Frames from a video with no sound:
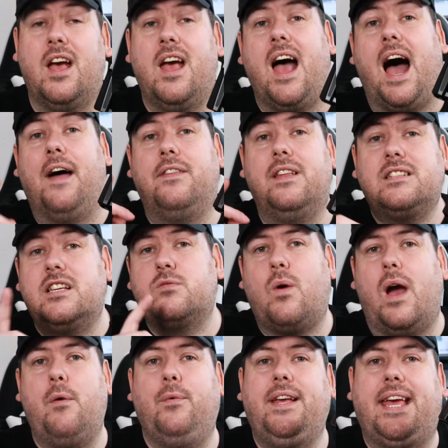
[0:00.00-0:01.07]
And this is
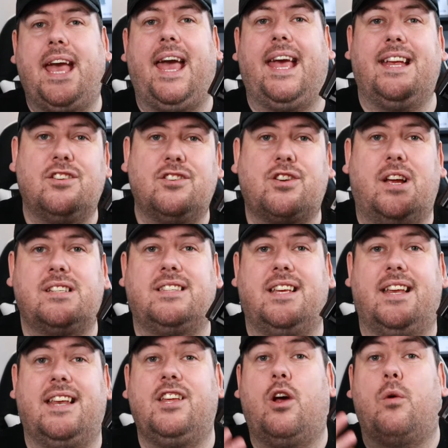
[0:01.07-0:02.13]
where we get interested
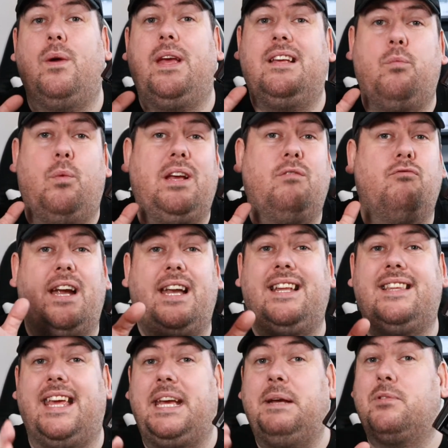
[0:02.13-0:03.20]
in, we really
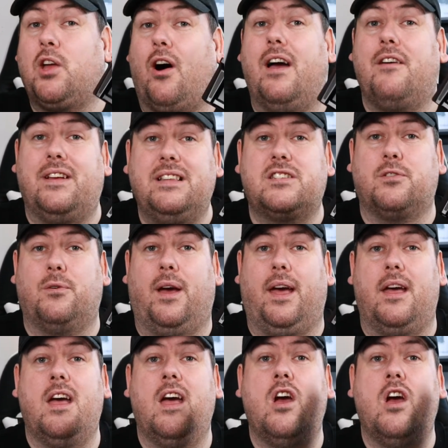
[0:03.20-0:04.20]
deep dive into it.